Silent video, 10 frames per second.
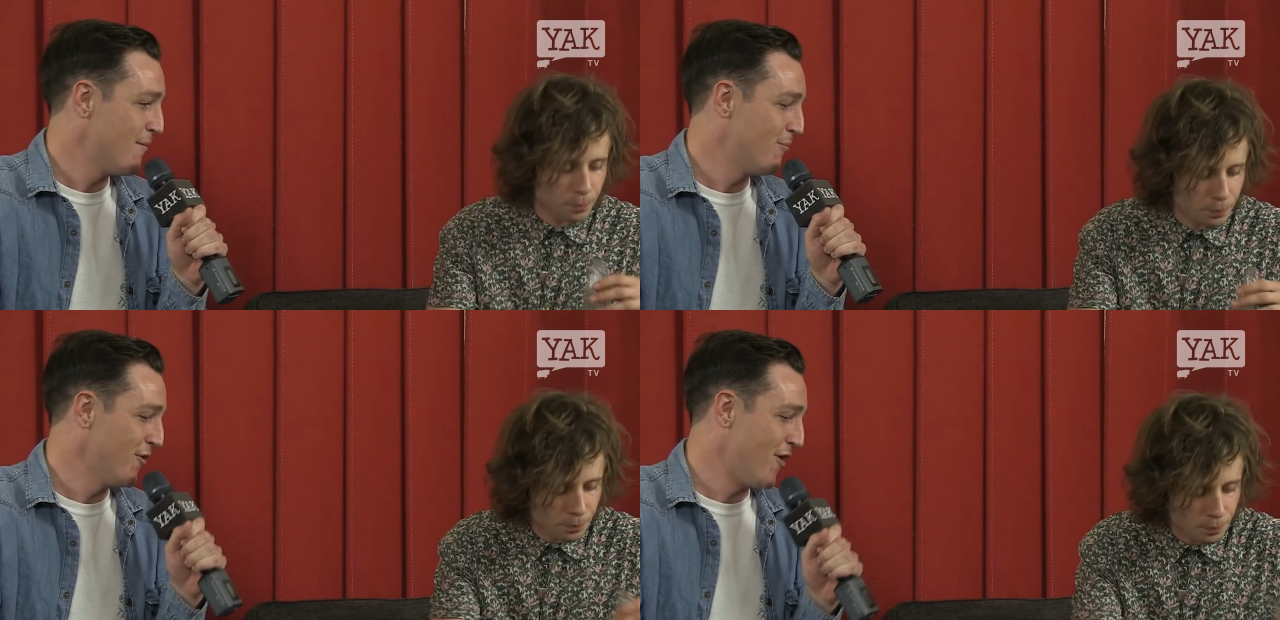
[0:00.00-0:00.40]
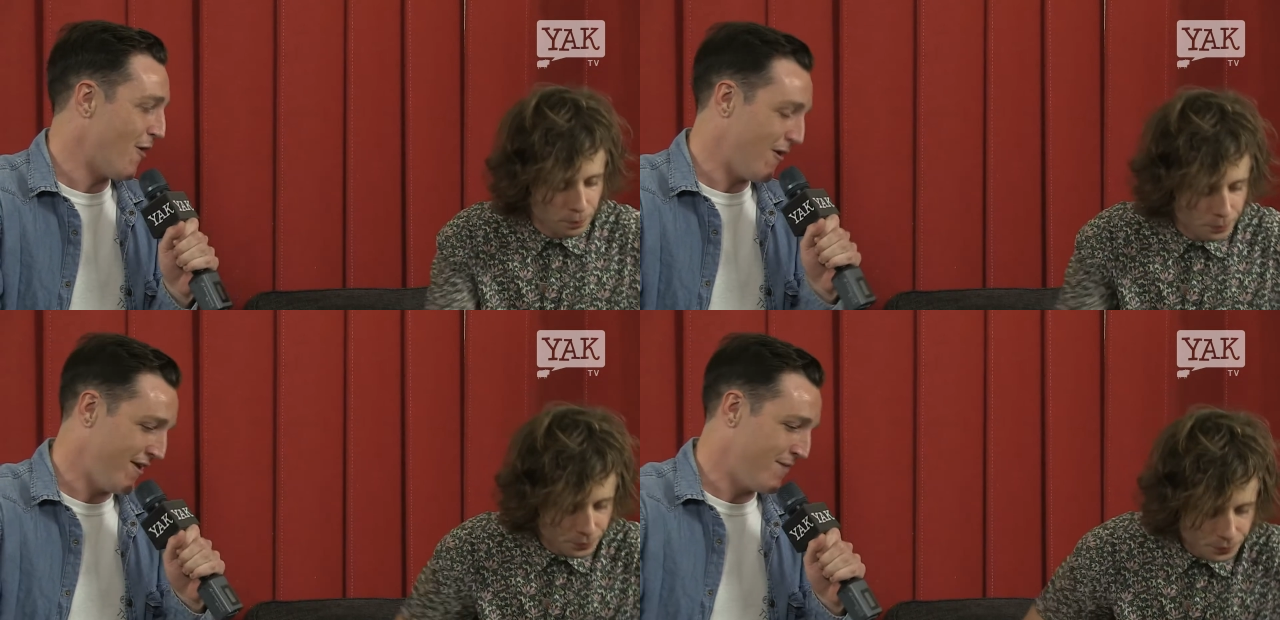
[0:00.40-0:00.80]
Speaker 1: Pluto,
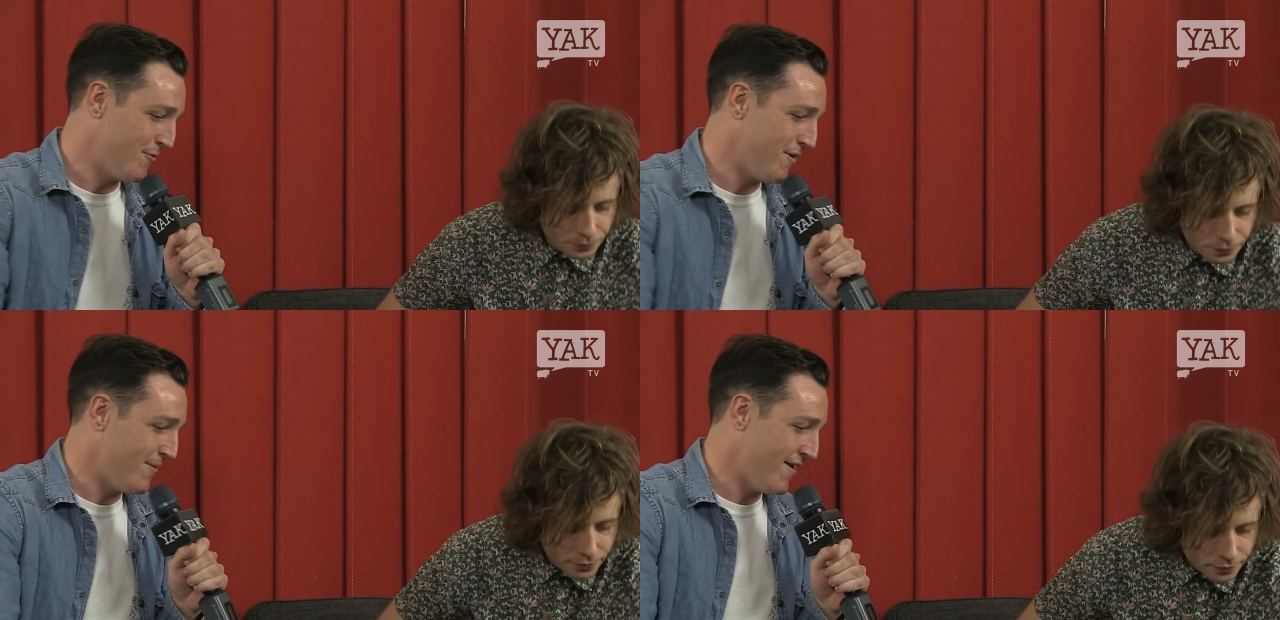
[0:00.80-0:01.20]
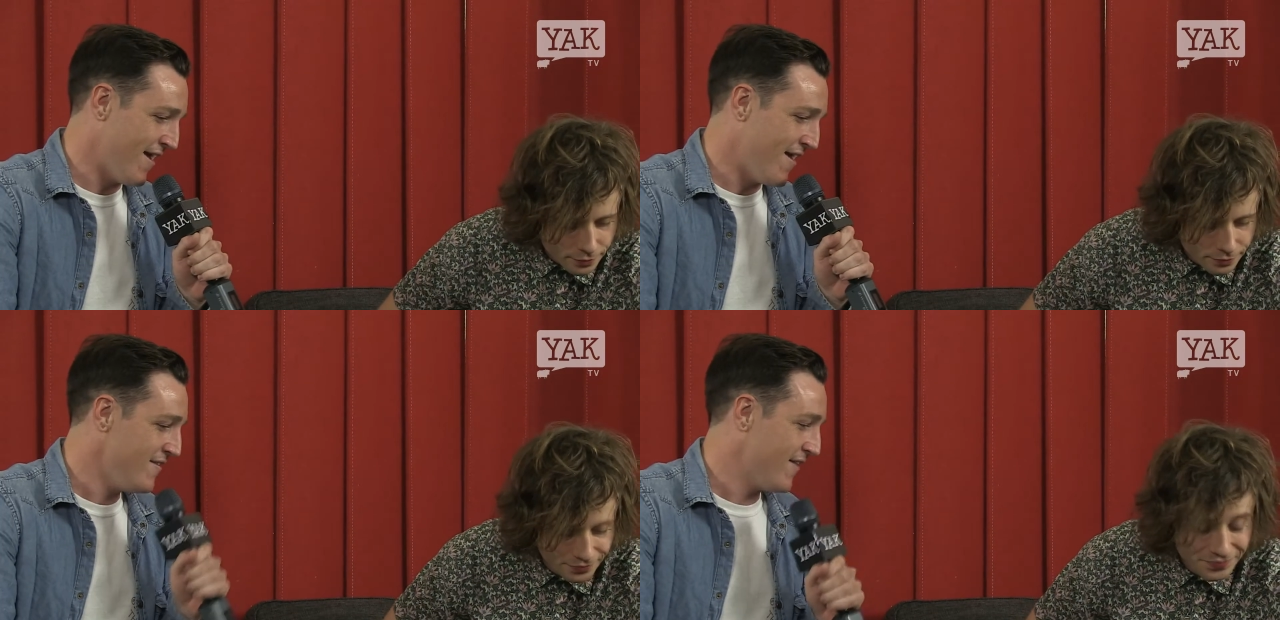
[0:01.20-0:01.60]
I'll let you put your beer
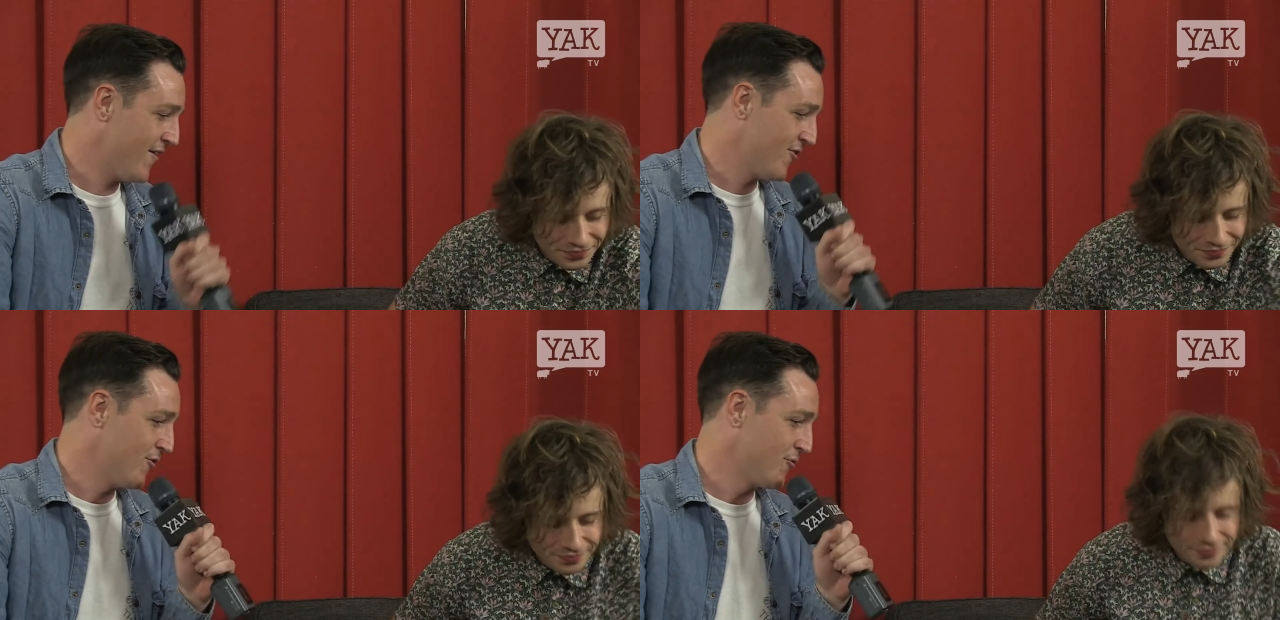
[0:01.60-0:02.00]
down. That is all